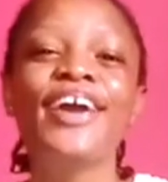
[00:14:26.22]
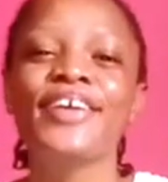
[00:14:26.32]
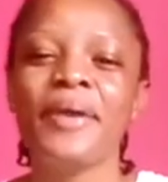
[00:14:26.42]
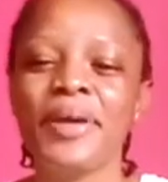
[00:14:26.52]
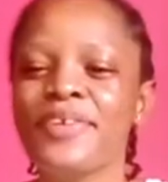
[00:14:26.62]

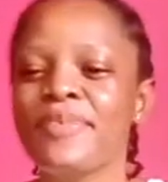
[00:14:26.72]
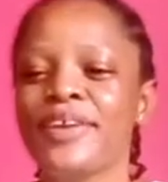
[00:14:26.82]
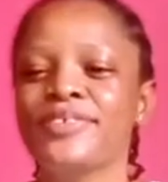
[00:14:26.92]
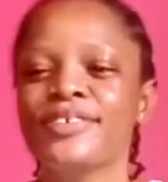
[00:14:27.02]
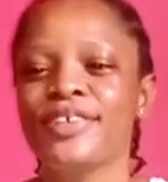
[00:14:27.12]
You're part of my
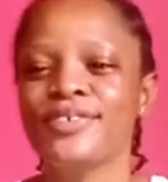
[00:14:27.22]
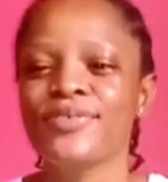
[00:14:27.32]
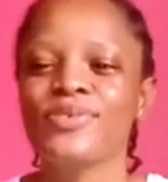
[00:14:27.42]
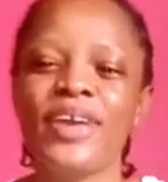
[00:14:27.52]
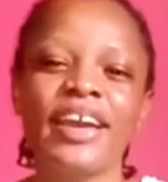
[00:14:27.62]
success
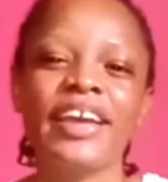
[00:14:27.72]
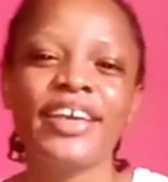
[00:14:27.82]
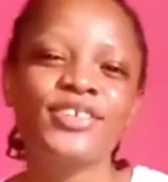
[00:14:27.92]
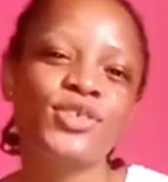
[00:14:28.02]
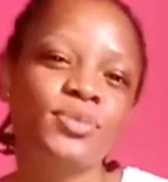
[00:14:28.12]
story, so I can't
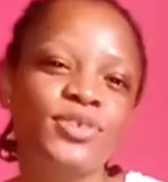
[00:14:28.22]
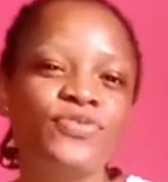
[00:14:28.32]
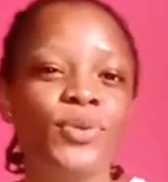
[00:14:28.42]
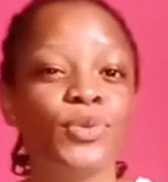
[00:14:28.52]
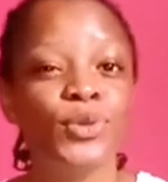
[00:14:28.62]
get something
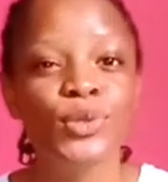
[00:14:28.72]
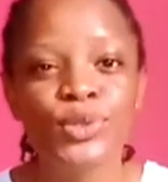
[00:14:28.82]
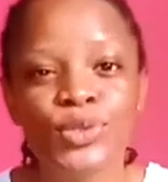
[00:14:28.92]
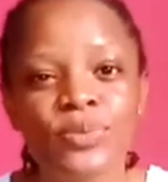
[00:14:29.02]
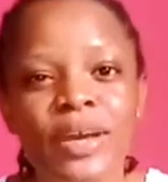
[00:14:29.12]
from
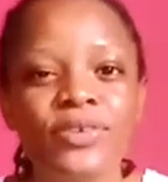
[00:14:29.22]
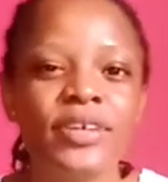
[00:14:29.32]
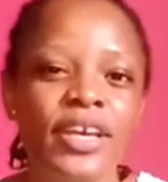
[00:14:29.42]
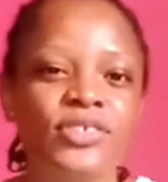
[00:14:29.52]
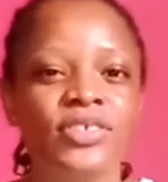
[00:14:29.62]
YouTube and
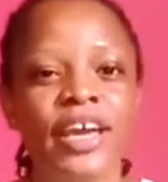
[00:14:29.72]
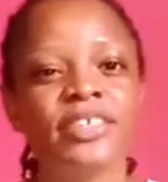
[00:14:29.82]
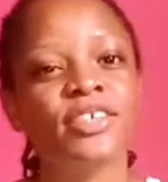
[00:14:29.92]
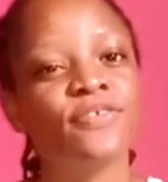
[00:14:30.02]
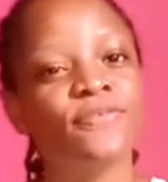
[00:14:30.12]
not get you
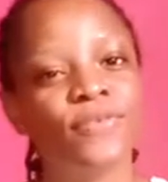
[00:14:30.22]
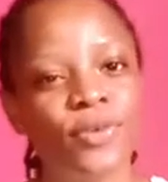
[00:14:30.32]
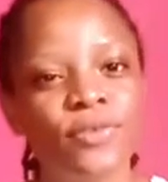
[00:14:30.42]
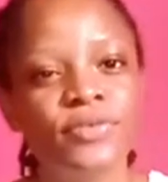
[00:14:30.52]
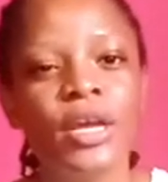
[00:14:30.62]
guys
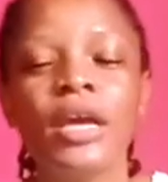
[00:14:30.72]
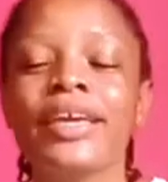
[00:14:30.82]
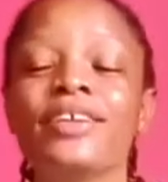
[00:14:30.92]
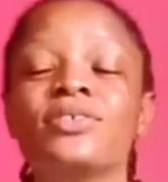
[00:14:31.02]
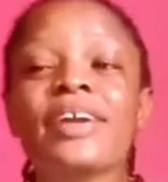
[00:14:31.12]
involved,
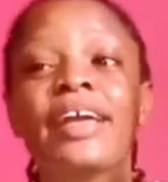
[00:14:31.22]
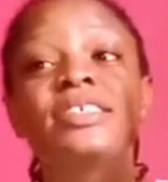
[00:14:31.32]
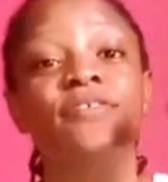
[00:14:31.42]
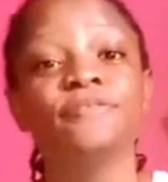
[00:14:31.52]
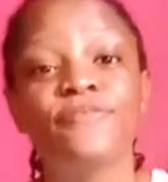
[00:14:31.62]
get you
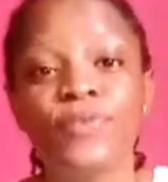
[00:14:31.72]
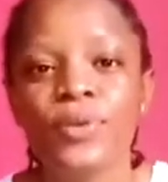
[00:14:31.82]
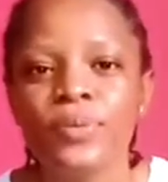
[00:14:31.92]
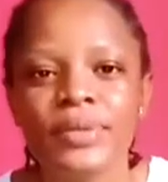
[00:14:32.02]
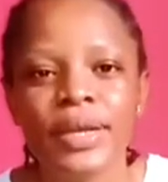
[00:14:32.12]
guys
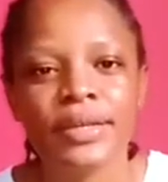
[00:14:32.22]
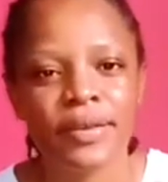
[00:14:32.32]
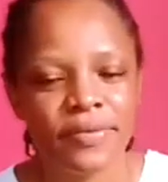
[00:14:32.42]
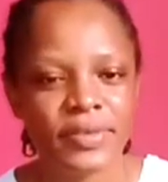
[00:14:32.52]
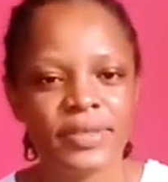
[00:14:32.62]
informed and
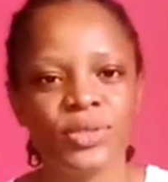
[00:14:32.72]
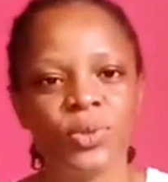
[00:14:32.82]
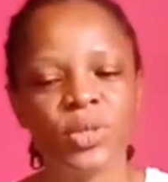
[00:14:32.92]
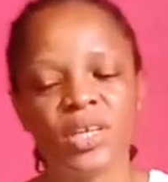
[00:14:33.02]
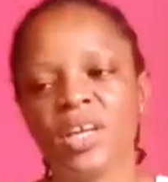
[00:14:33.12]
everything,
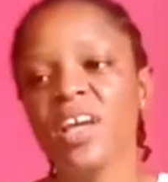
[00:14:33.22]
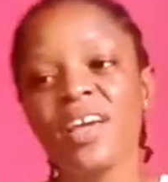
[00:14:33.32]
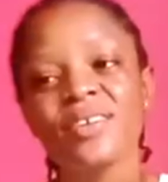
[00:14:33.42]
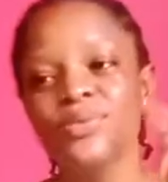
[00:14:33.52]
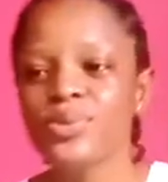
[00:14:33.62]
okay?
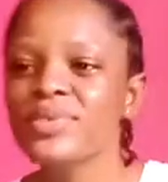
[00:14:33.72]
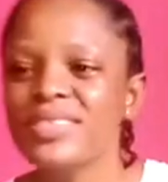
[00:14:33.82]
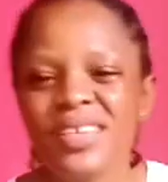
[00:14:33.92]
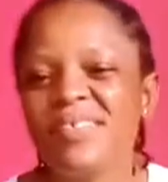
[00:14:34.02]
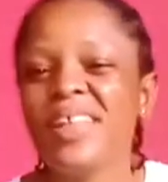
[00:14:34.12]
Soon
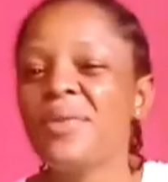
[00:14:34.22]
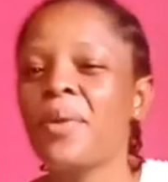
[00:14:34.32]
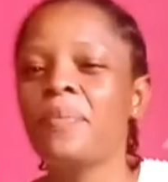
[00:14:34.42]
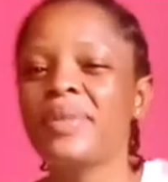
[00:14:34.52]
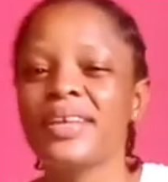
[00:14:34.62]
said, let
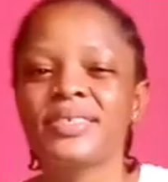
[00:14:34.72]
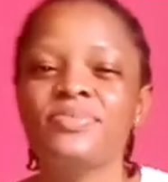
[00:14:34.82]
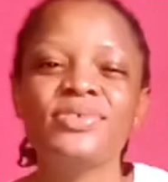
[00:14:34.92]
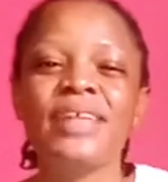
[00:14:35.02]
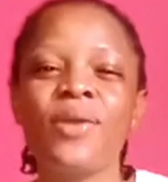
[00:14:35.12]
God bless me
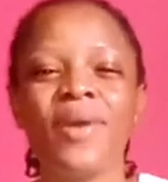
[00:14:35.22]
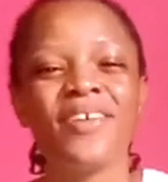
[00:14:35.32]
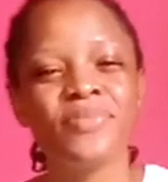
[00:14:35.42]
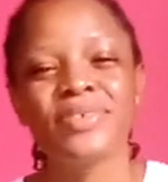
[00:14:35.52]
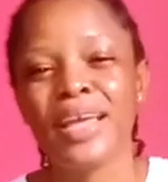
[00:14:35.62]
so that I
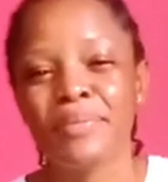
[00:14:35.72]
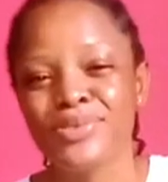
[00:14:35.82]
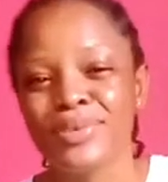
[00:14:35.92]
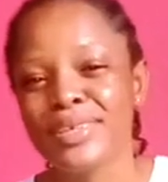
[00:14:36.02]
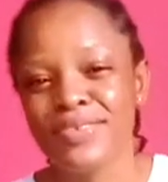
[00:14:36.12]
have money and be
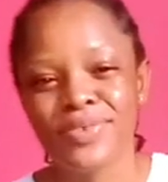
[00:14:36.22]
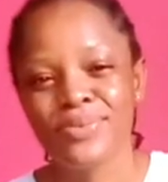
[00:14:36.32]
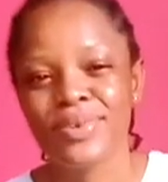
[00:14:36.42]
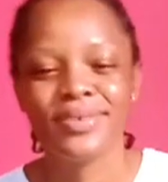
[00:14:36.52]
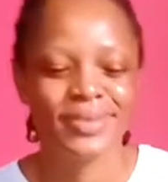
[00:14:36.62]
doing
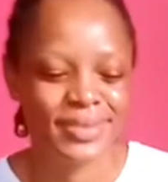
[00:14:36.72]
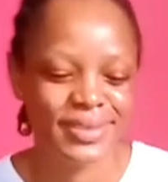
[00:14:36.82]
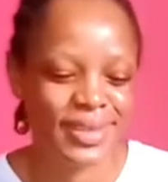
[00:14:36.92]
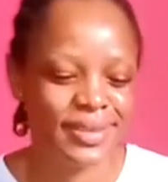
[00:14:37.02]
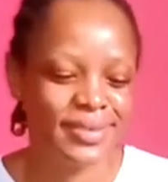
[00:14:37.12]
giveaway on
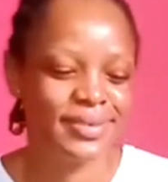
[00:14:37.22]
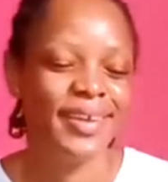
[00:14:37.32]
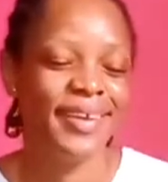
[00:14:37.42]
this channel.